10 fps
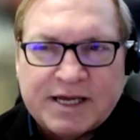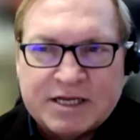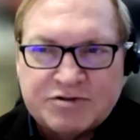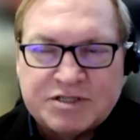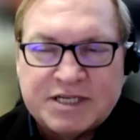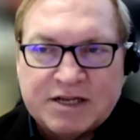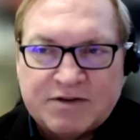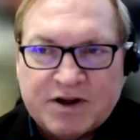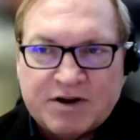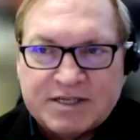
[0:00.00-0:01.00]
interesting and
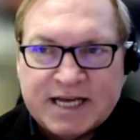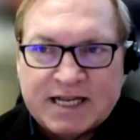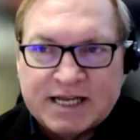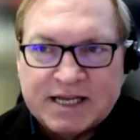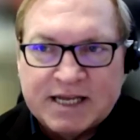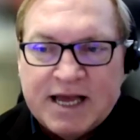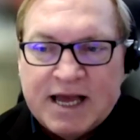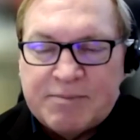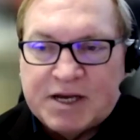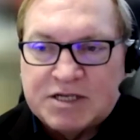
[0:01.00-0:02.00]
very telling,
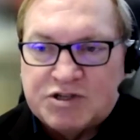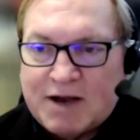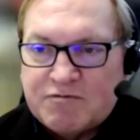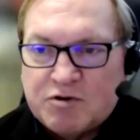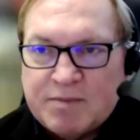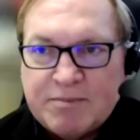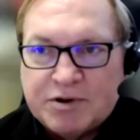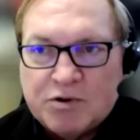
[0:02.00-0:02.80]
because you have to remember,